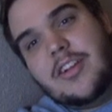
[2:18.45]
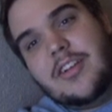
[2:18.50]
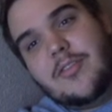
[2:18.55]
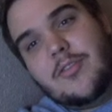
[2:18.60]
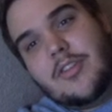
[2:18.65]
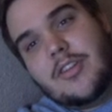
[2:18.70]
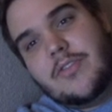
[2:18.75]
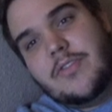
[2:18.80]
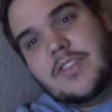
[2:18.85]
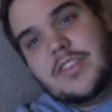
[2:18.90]

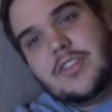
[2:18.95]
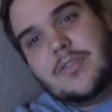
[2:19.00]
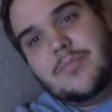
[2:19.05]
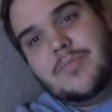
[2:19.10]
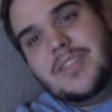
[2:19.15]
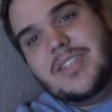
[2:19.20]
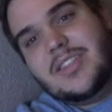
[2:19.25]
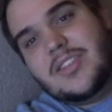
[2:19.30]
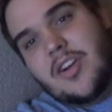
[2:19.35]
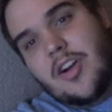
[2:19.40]
or Crystal
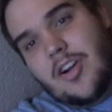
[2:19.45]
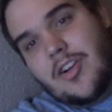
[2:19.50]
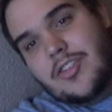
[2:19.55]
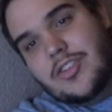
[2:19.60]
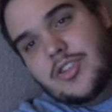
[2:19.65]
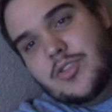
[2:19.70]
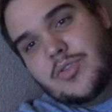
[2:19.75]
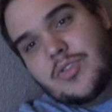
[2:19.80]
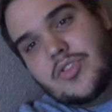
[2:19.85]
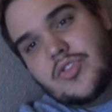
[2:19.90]
Beast
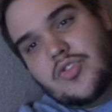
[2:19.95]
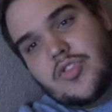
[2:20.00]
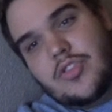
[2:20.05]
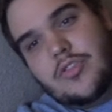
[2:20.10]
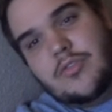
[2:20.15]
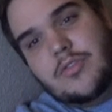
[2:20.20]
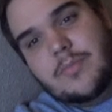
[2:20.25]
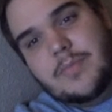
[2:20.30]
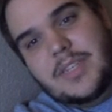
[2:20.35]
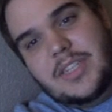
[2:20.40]
card you
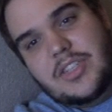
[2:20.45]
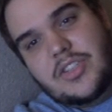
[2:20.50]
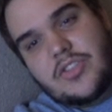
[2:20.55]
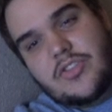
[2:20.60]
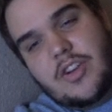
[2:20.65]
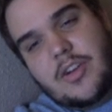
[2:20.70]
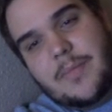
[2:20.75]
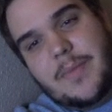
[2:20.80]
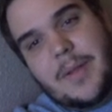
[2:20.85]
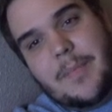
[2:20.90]
control would be
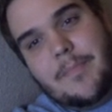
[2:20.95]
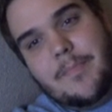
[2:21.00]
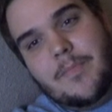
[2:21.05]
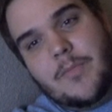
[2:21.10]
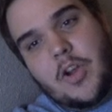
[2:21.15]
destroyed by